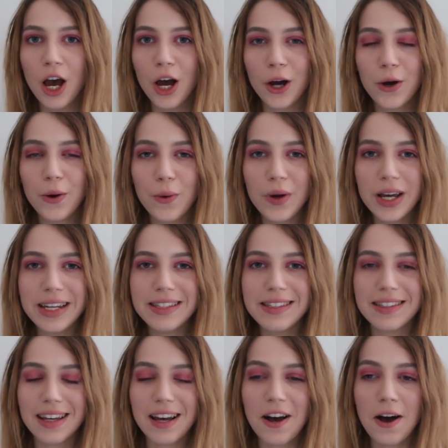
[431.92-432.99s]
who
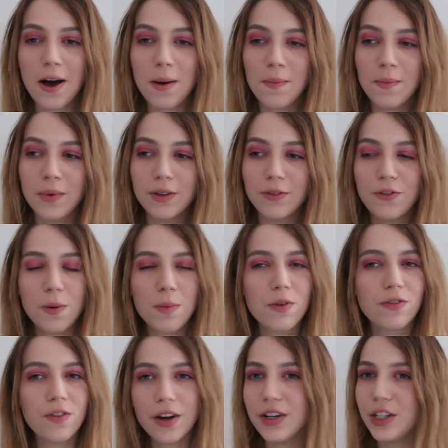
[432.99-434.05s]
is from a
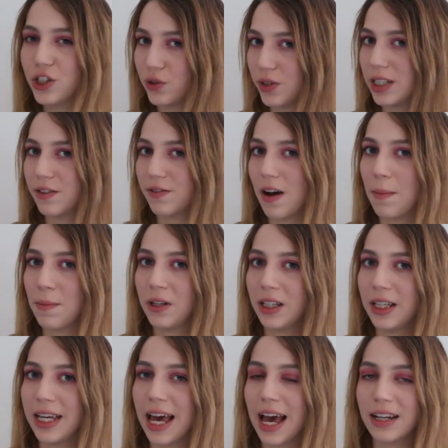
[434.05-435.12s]
very strict
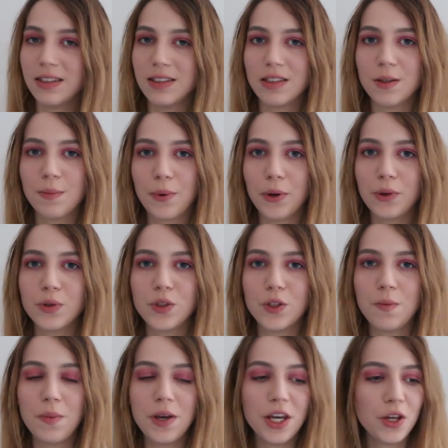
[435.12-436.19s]
family and is supposed
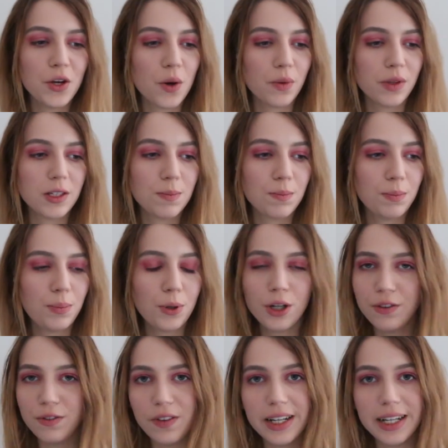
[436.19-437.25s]
to be, this
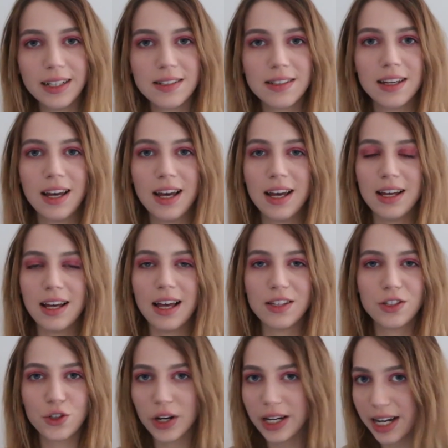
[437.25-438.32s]
perfect
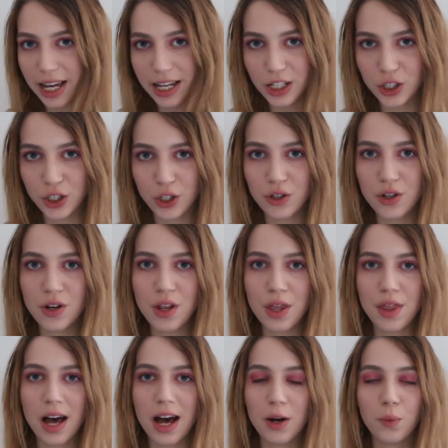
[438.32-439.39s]
straight A student
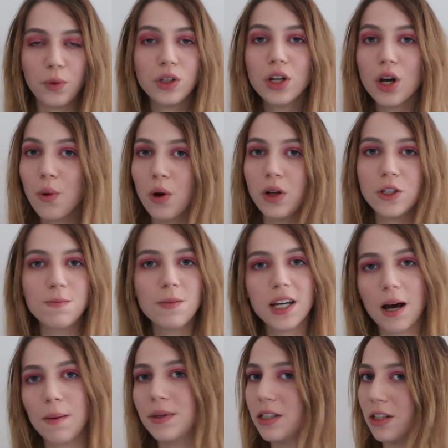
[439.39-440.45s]
that will go on to
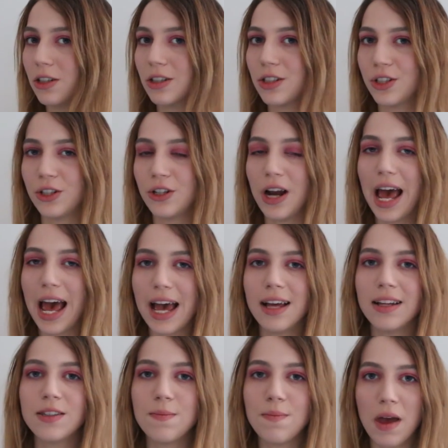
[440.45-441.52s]
become a doctor
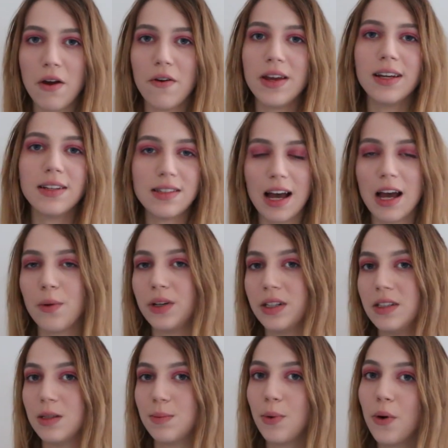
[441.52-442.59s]
and marry a
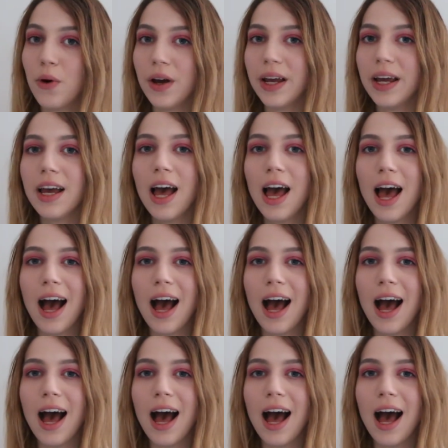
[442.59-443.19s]
Taiwanese boy.